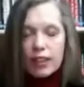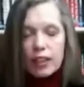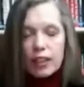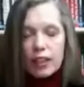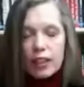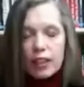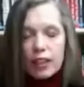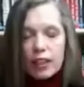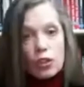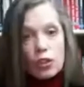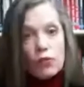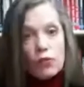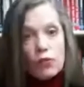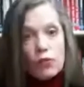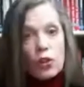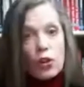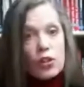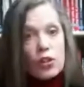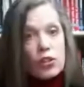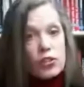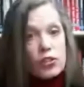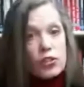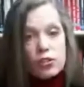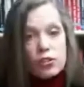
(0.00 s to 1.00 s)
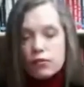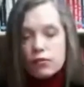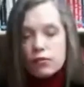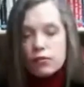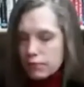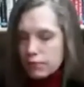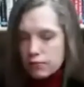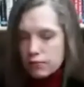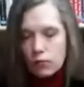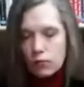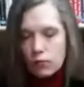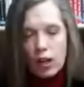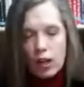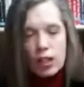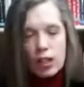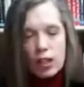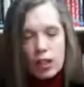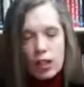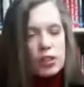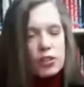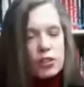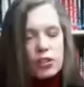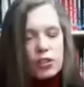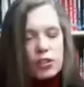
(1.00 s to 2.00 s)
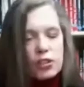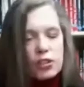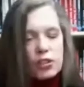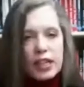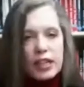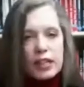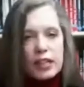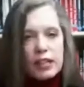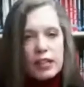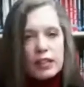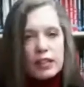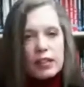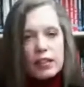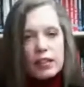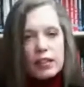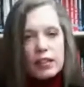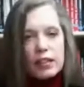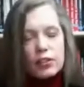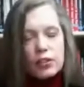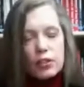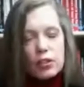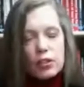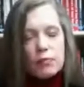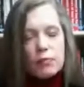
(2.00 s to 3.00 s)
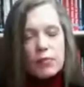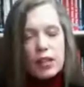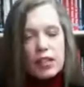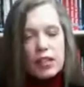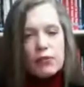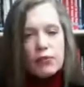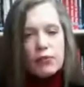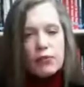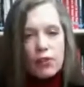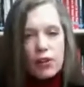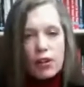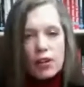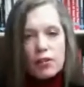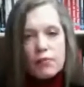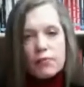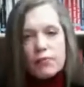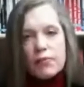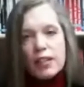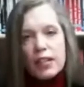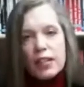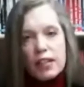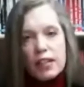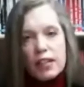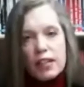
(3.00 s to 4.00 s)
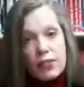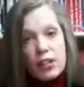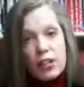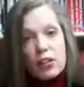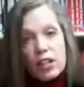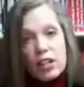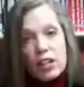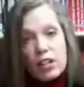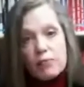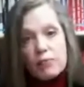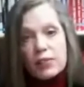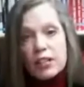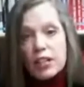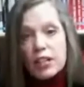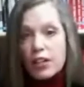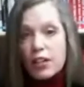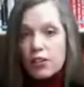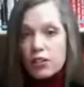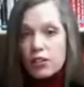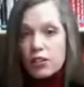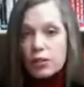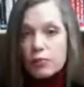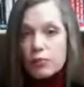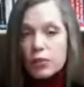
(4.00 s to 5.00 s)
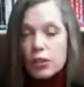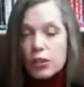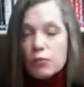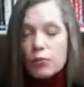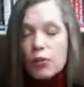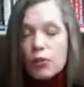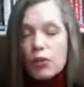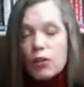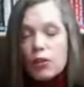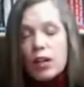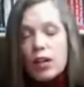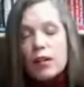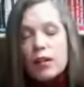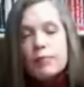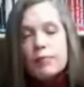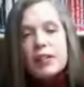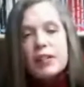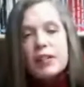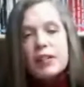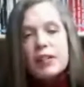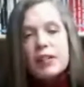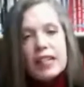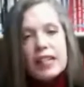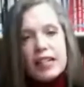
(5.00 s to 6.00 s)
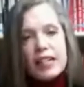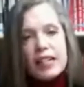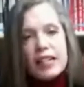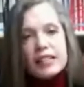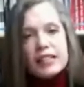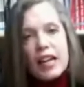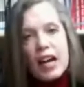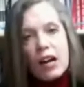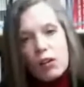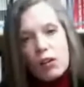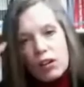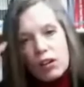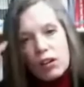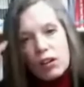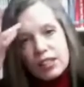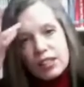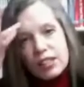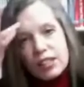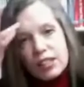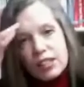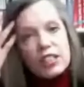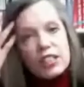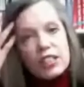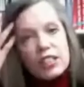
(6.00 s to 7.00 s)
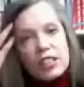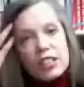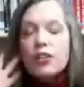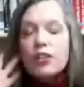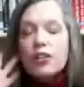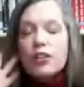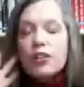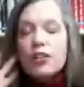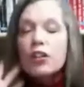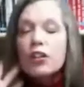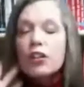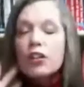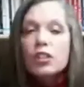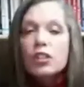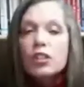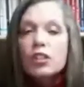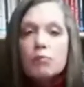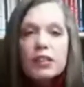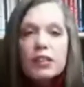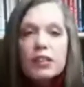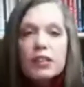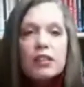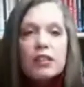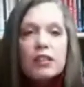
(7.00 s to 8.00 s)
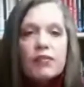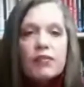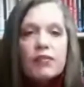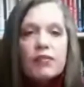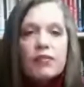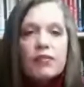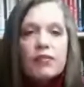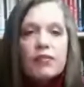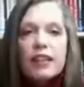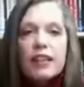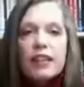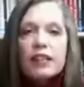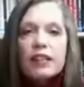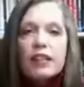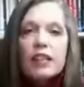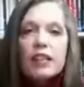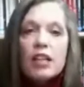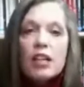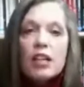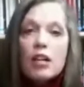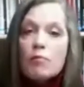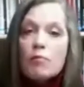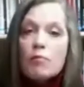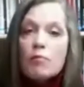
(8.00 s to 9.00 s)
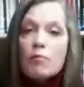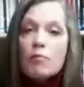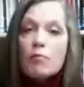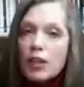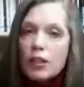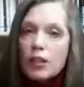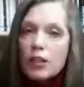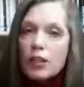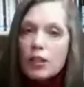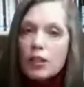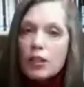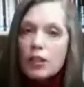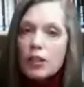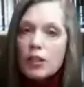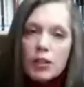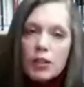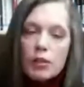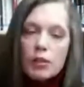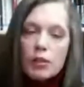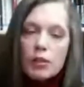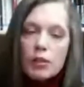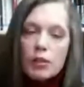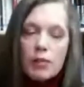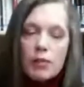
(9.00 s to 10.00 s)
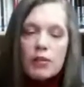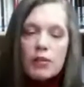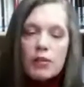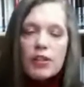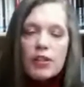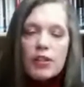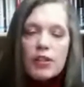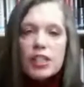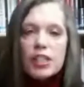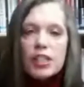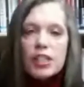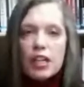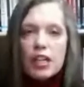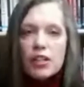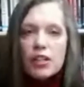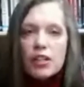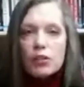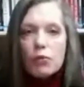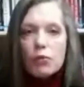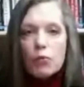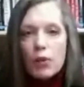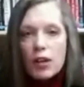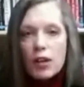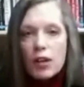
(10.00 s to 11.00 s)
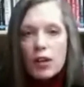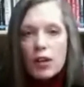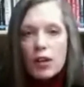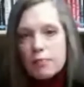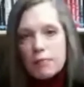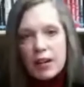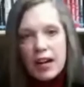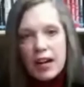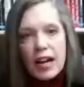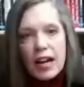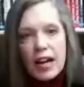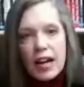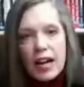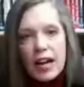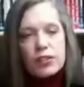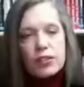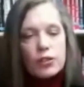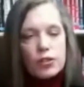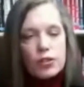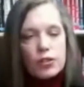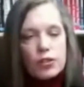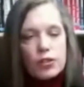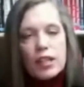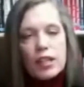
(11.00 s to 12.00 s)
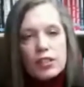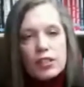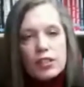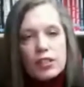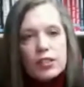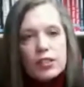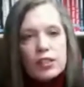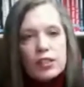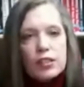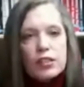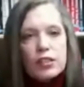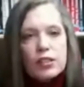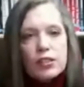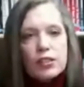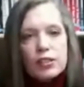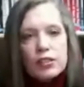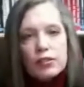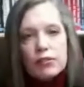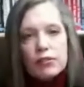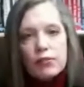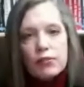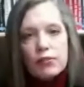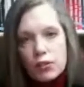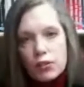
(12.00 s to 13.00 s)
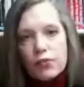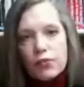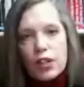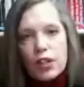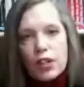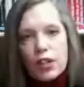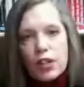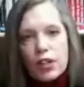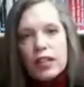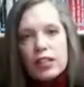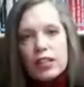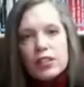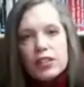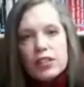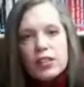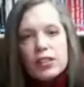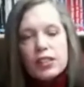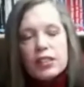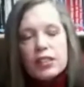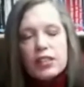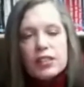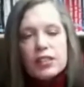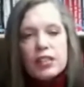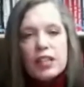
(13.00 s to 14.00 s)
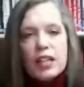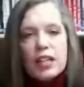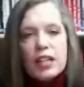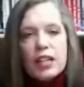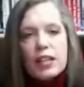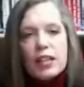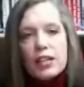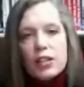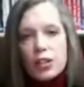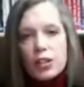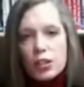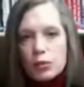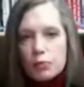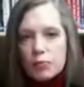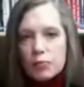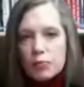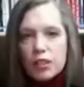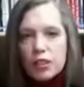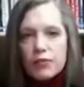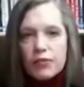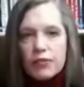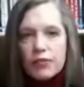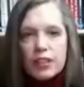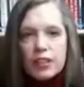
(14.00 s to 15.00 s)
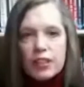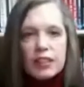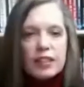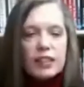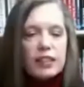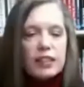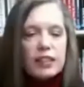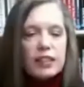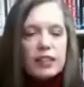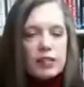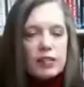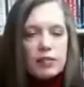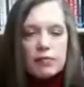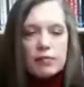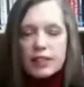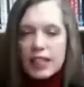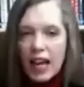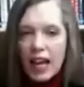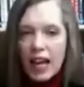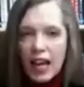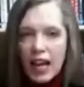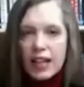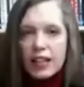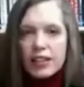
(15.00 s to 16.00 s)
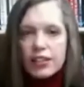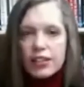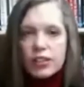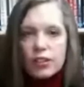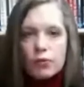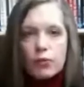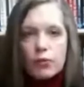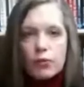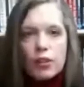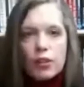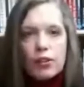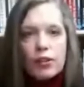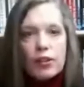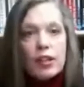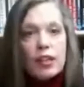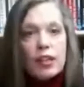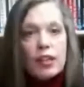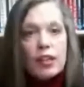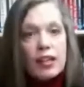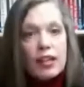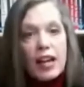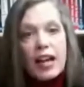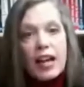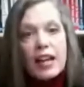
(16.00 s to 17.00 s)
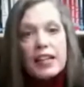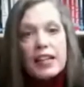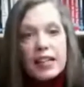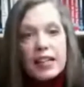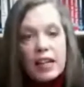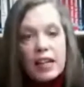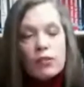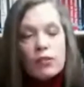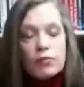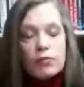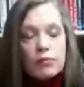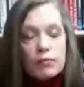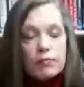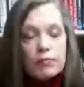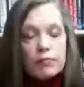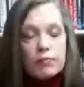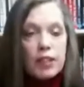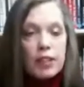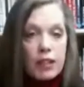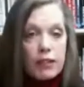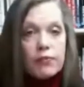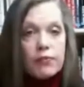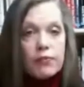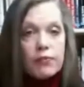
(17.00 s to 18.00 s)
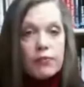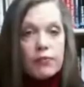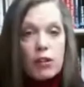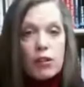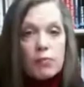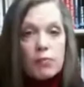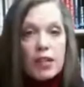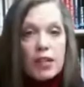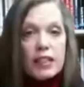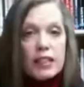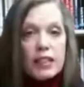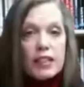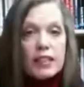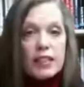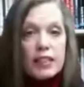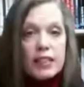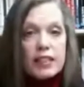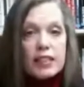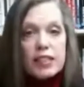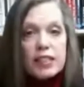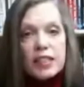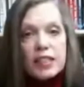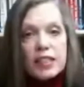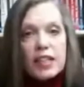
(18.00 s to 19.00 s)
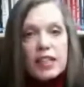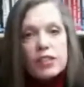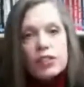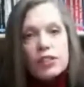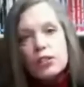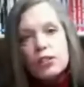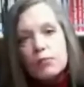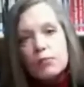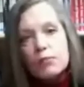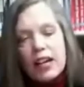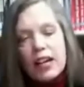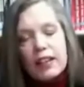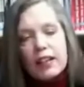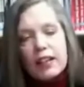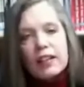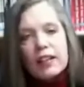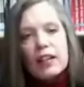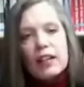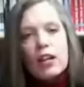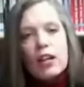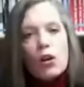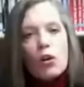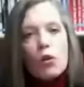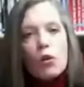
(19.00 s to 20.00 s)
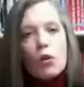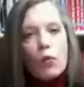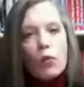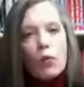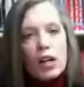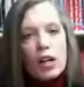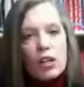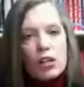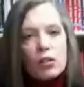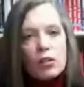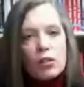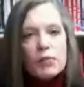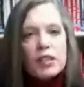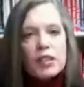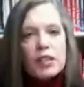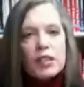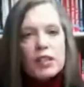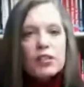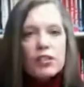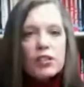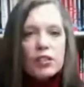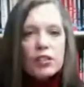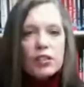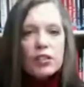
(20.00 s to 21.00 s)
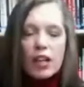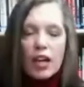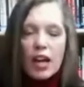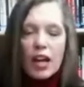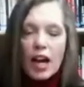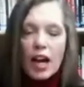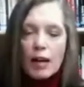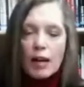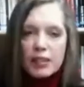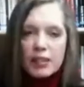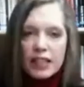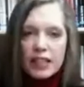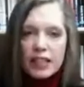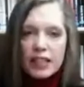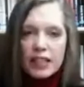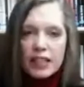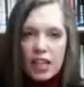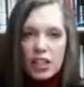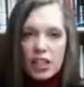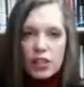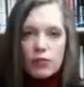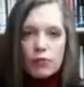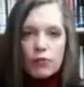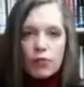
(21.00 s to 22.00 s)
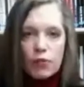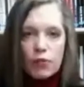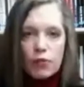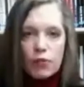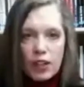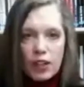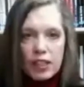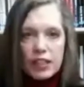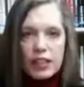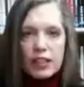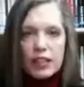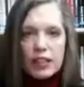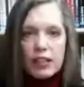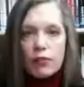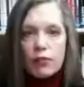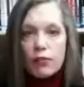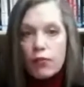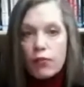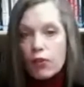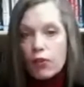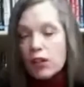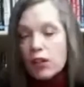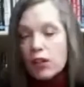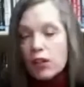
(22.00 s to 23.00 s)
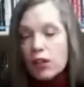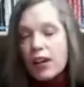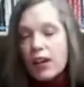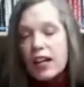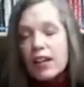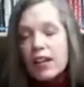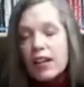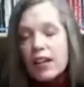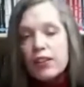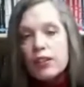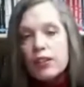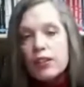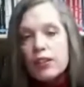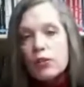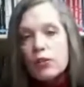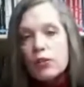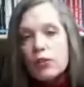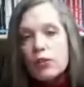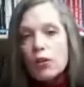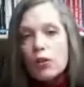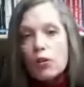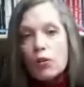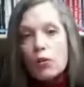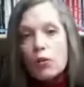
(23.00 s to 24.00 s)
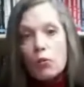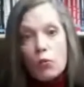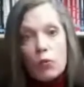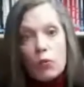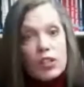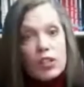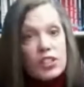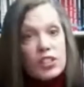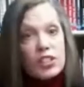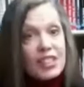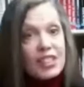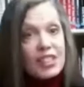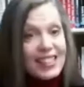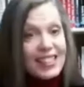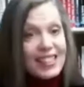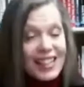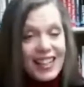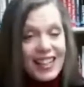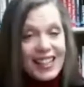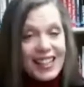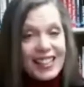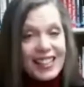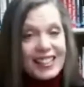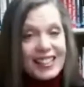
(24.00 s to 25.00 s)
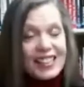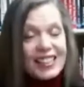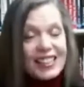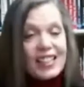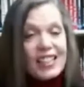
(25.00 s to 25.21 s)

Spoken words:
So of course, Wyoming took money from the federal government under the stimulus program. It is now essentially on the hook to build Leviathan. But when the Wyoming Department of Education went back to the two federal agencies that are specifically tasked with handing out federal money to the states to build Leviathan, Wyoming's application for funding for Leviathan was denied.